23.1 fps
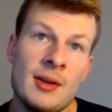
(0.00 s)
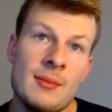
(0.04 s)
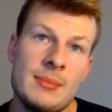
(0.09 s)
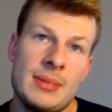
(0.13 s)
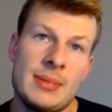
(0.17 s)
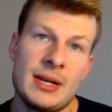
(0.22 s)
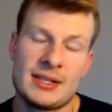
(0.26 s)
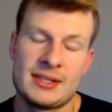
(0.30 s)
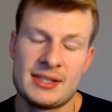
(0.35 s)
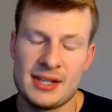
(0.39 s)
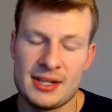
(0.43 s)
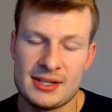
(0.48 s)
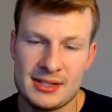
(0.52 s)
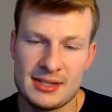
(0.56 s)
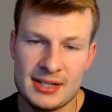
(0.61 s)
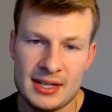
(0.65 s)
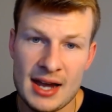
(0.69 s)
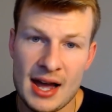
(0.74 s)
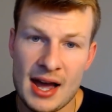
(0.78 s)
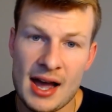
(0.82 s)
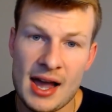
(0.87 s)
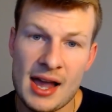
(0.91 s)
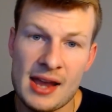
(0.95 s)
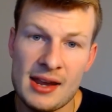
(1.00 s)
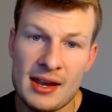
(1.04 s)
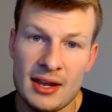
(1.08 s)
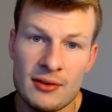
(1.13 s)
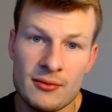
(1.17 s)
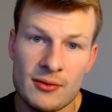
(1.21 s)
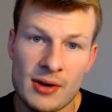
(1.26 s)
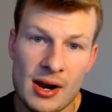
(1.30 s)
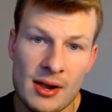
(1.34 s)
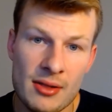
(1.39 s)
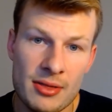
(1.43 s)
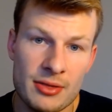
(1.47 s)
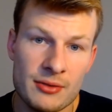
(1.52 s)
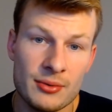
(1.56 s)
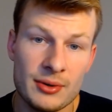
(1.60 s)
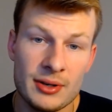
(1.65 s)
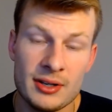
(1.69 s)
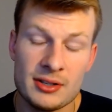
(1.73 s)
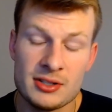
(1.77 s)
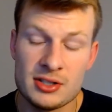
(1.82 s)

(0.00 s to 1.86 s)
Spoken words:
pick 69 in round 3.